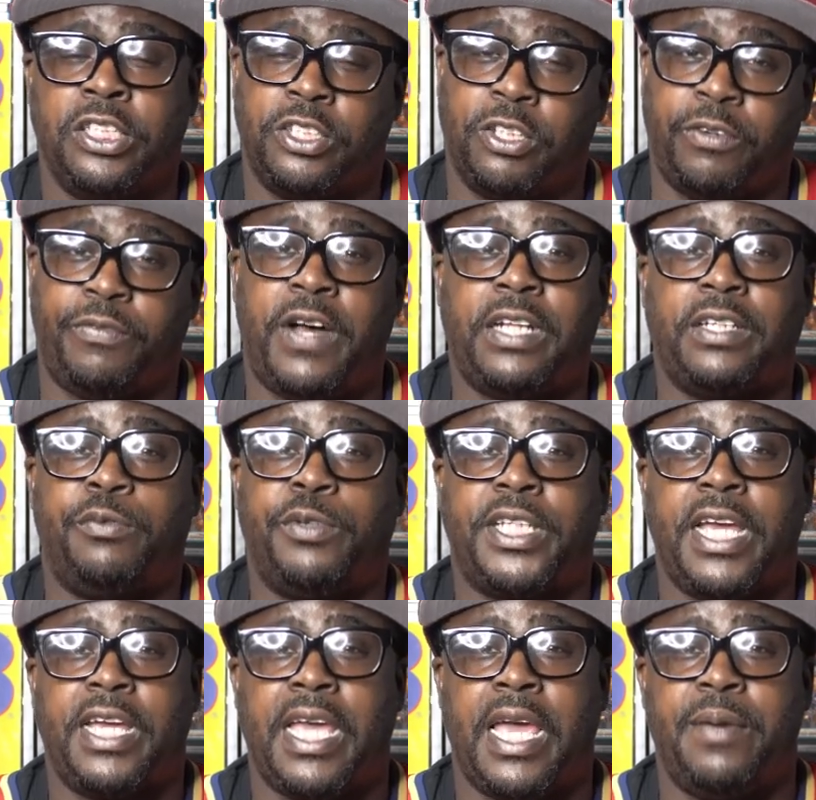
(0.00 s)
So to find out
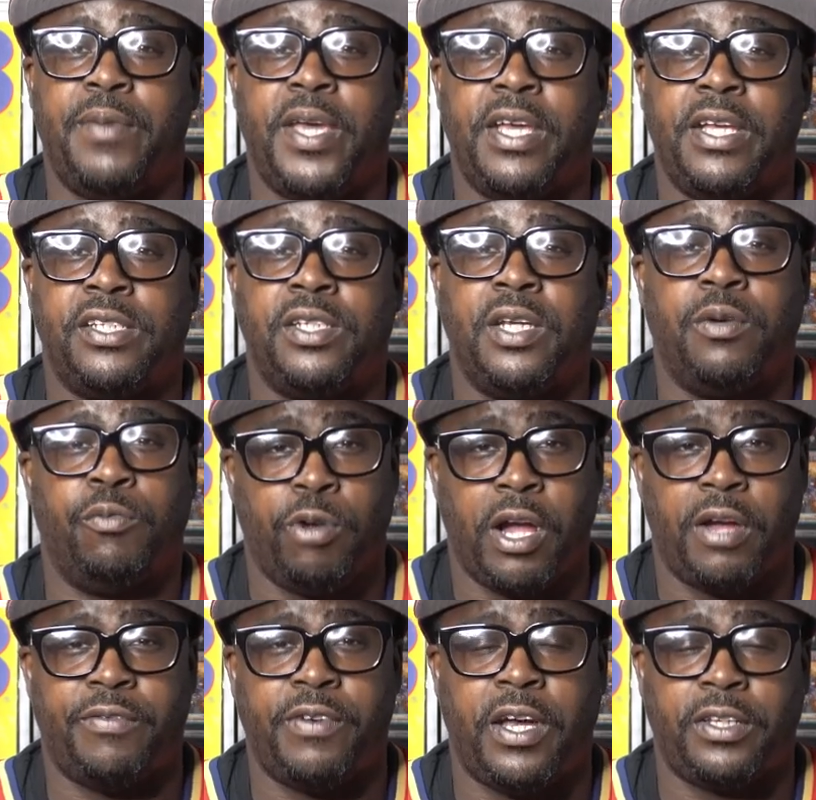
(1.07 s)
what that game is and
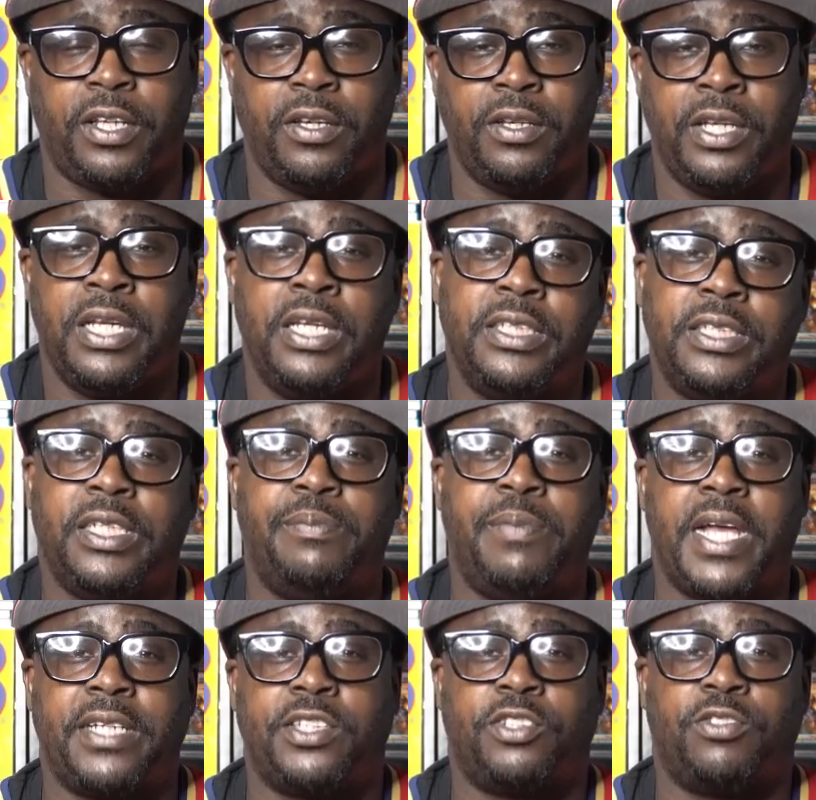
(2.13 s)
where I found it, sit
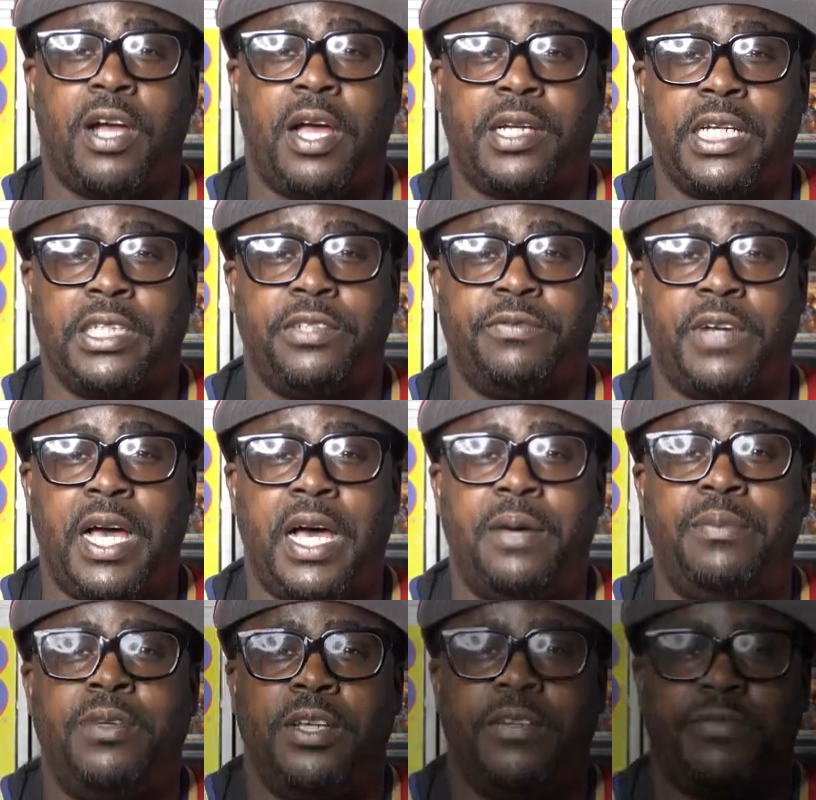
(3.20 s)
back, subscribe, catch a
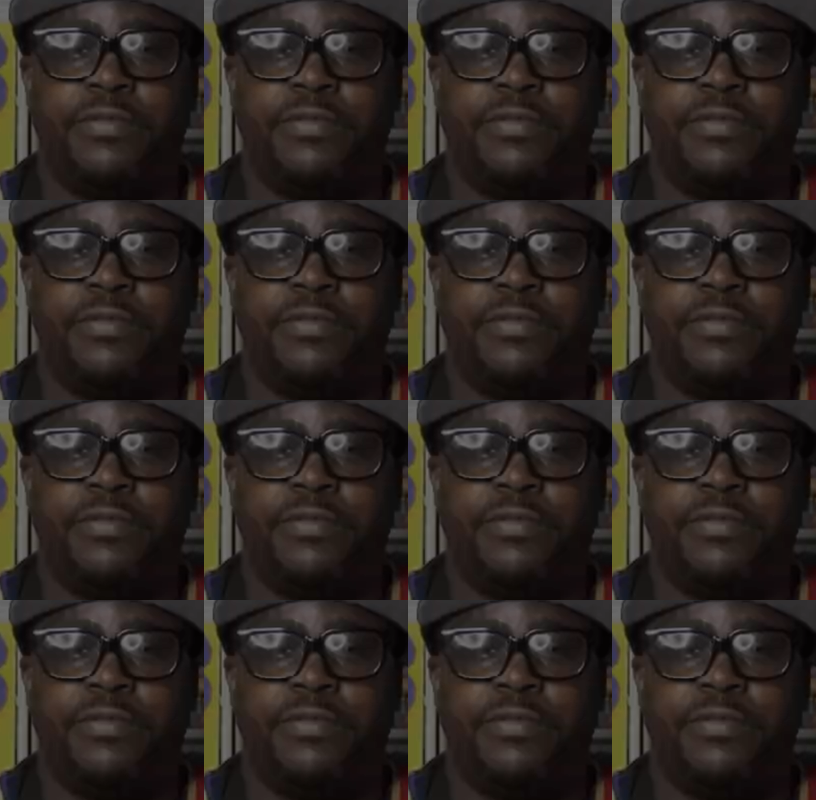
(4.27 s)
vibe, and